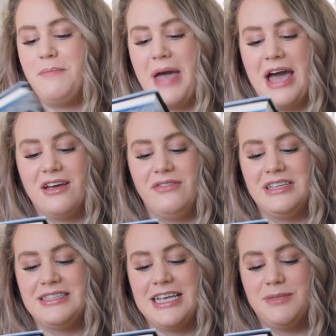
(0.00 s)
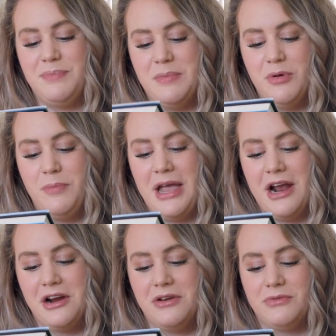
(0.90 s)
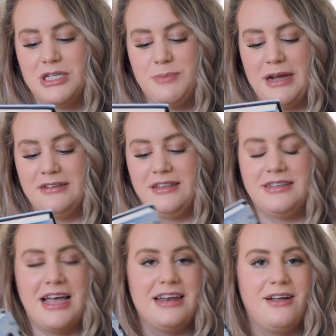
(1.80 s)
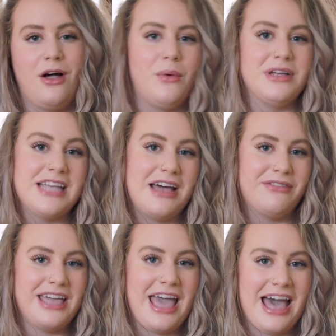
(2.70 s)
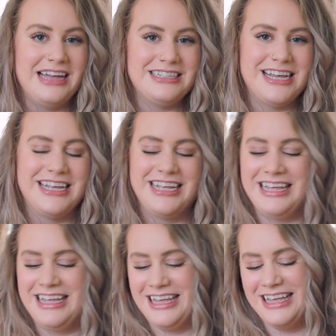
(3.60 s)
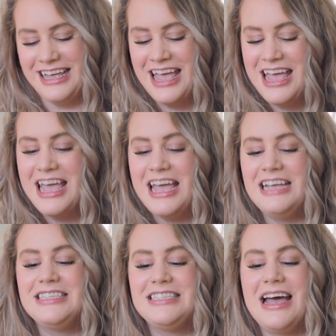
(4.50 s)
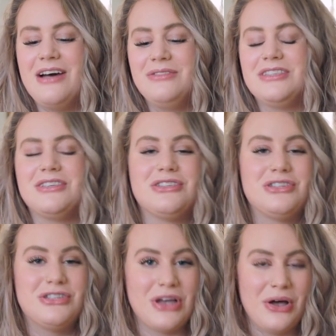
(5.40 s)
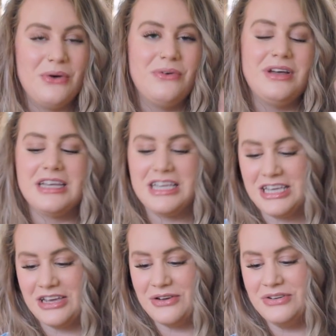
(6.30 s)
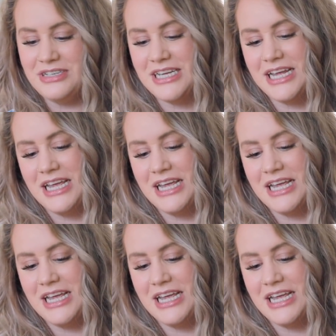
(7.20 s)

The back of it says, "Be prepared, respect the dead, always have a cat." It sounds so cute.